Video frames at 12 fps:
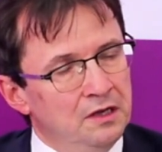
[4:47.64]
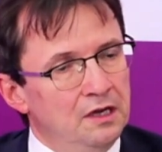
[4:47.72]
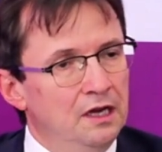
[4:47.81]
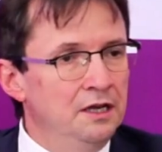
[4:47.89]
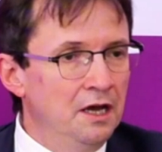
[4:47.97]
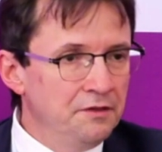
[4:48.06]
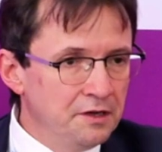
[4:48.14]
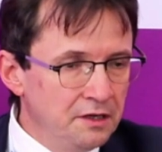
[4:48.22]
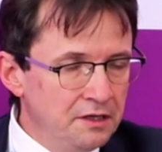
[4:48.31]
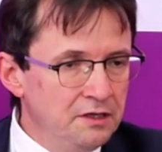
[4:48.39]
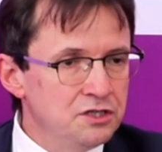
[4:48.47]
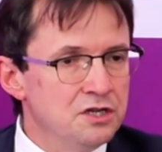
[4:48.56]
Another
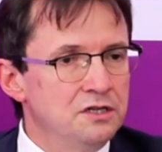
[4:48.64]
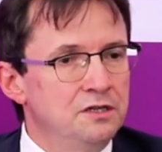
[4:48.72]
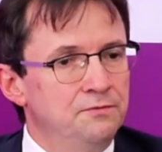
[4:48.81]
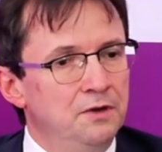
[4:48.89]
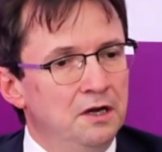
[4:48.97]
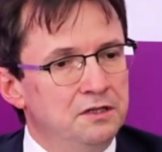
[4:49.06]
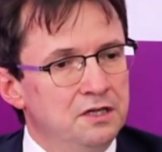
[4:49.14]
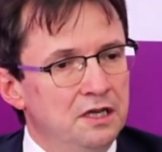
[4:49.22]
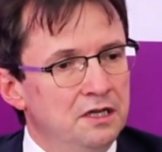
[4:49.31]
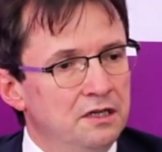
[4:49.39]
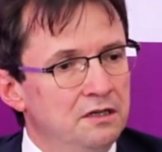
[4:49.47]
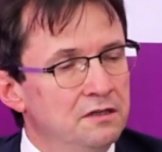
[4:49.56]
initiative we are
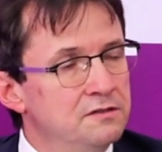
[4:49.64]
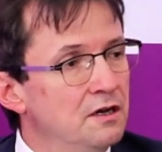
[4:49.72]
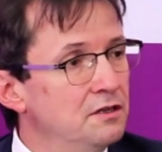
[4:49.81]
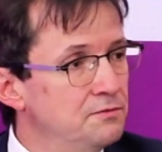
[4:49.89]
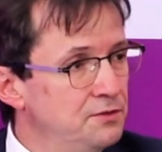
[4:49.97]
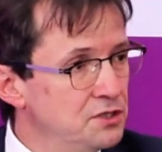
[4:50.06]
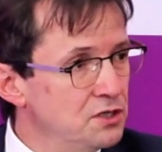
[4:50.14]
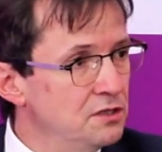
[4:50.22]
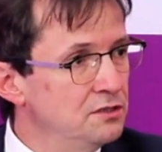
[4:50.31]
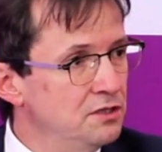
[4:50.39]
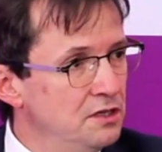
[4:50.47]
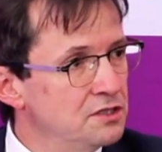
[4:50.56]
taking is artificial
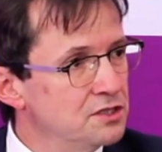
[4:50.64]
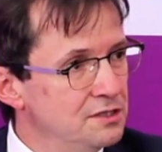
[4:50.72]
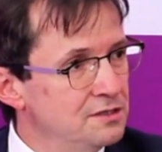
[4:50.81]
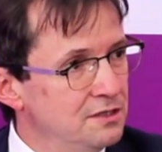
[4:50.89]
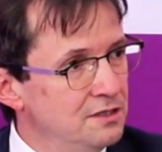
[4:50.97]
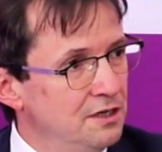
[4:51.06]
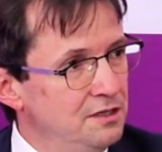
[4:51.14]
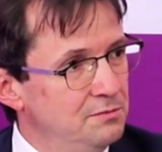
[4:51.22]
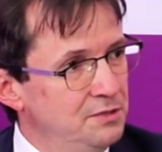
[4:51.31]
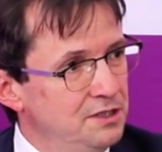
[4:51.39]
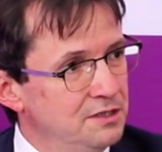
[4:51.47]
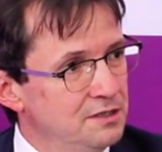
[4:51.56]
intelligence in
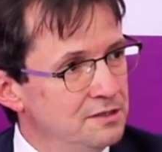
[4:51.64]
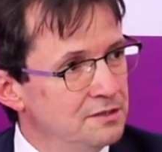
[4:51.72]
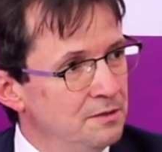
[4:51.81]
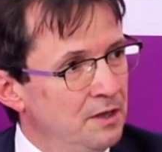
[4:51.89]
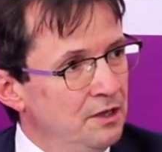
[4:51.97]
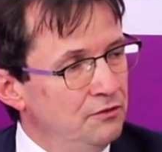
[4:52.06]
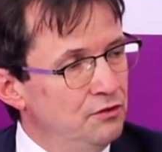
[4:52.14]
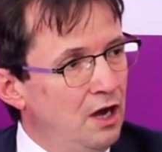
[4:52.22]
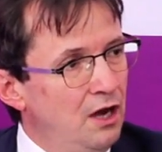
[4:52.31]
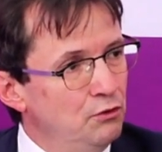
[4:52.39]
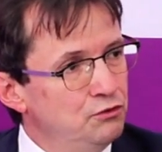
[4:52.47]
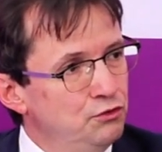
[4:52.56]
diabetes. So
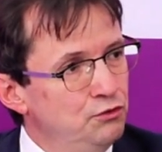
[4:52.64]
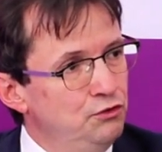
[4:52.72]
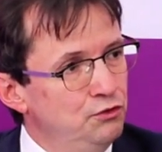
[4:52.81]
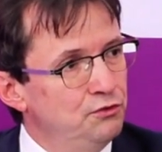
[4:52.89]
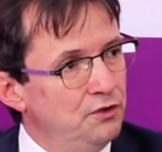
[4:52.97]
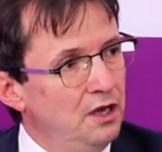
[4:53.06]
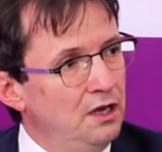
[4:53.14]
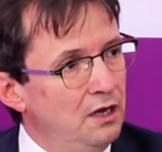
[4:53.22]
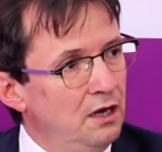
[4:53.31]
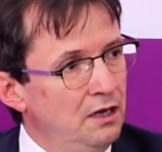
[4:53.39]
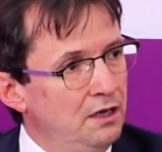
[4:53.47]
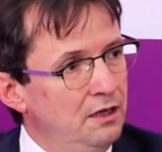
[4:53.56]
how to use
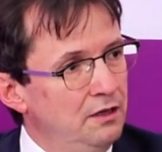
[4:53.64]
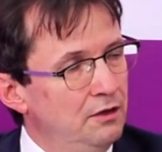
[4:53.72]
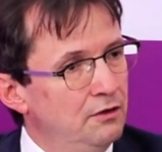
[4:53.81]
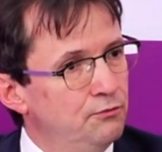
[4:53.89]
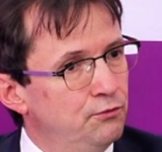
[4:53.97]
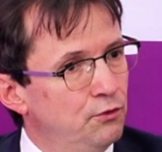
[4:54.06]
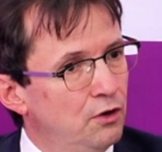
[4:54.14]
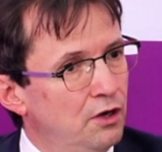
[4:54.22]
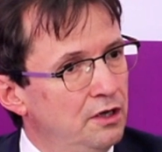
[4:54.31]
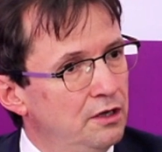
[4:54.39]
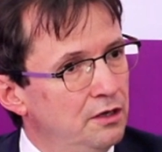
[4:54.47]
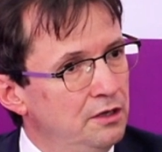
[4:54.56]
AI
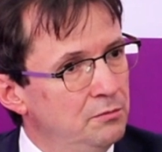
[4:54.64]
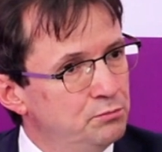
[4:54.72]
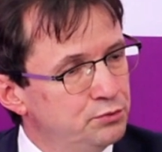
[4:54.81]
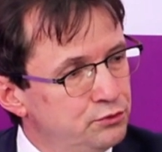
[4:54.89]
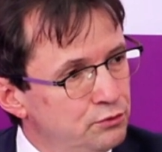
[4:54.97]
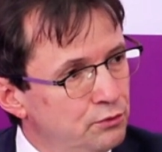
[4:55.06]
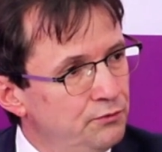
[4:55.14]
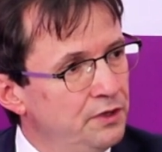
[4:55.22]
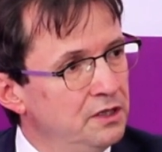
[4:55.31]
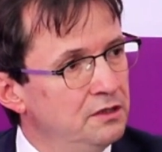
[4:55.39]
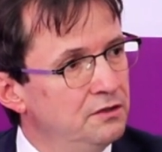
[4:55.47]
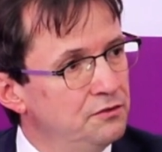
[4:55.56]
for
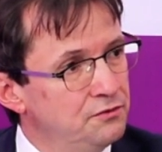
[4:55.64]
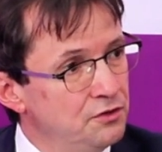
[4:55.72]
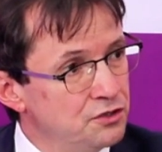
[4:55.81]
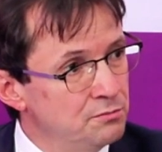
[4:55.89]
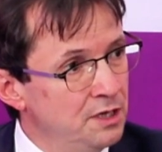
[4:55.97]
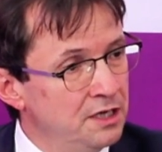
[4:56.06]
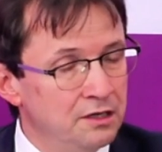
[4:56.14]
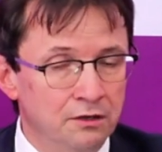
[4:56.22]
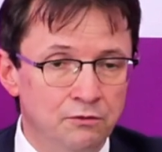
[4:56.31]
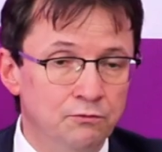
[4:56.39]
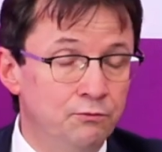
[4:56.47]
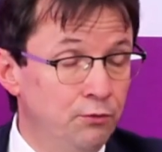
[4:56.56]
improving
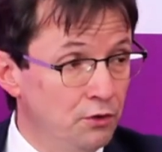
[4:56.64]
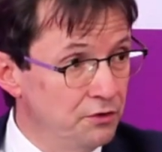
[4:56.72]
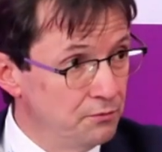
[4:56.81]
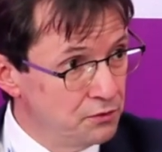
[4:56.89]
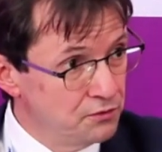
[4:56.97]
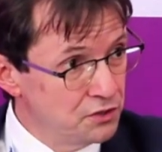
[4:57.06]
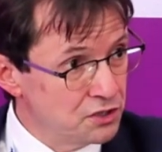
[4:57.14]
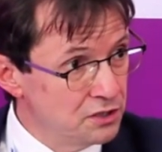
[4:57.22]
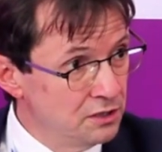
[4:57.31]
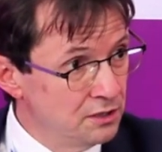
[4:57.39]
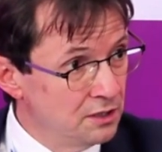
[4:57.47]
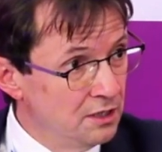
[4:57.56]
decision-making for the
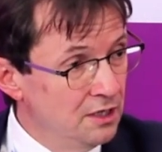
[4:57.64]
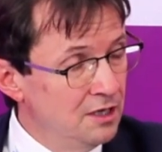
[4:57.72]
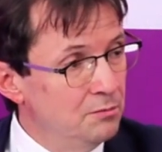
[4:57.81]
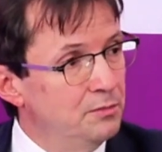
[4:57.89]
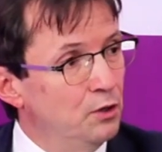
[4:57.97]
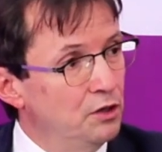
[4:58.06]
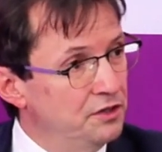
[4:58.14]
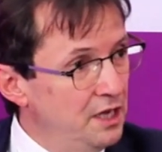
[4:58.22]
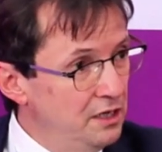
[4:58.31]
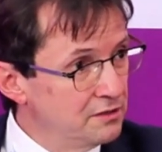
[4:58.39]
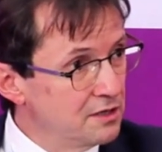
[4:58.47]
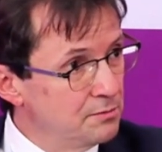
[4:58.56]
physician or the
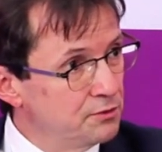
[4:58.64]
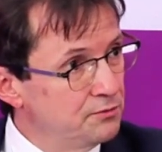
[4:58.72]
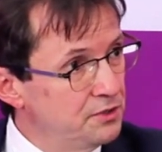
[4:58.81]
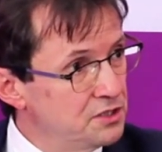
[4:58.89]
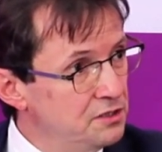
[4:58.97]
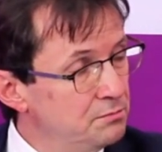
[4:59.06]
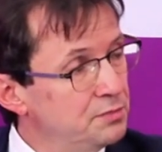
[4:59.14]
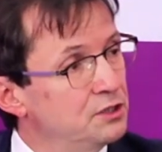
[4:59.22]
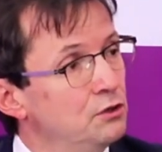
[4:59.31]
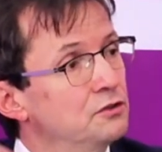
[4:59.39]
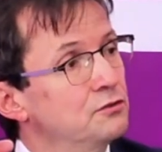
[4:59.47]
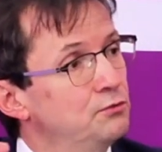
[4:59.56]
healthcare professional, but
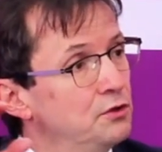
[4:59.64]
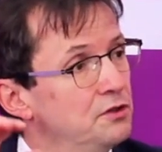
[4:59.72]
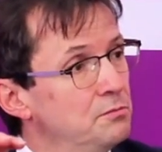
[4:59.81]
also for the